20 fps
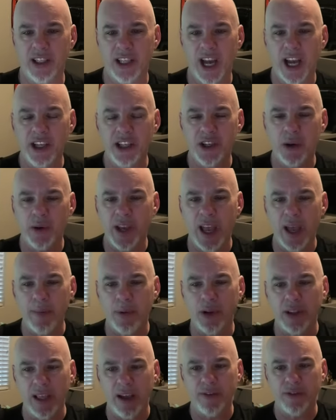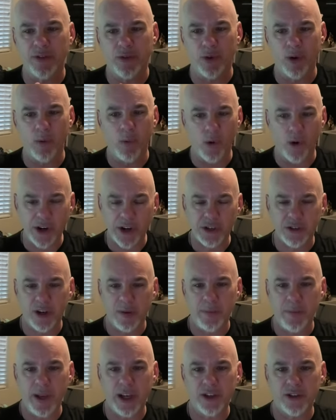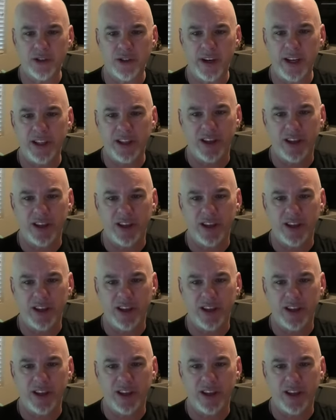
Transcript: Sideshow Gamble left for a work trip yesterday.